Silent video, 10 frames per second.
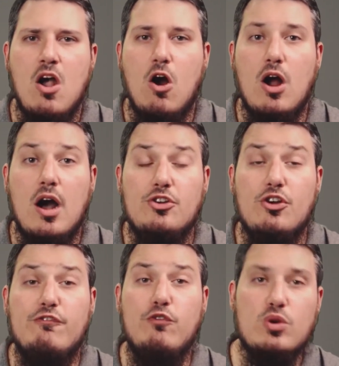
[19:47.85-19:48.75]
are
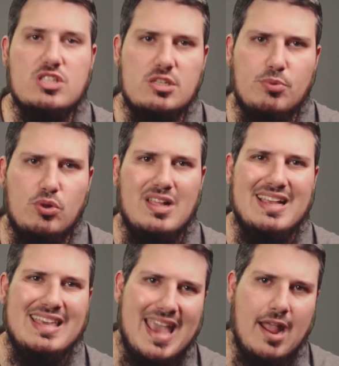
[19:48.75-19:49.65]
under forcible
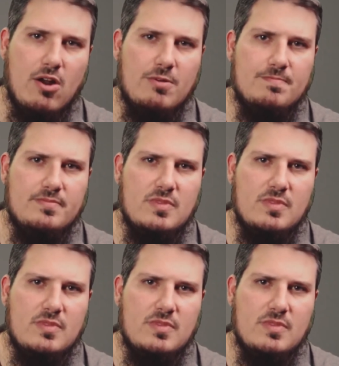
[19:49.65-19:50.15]
care.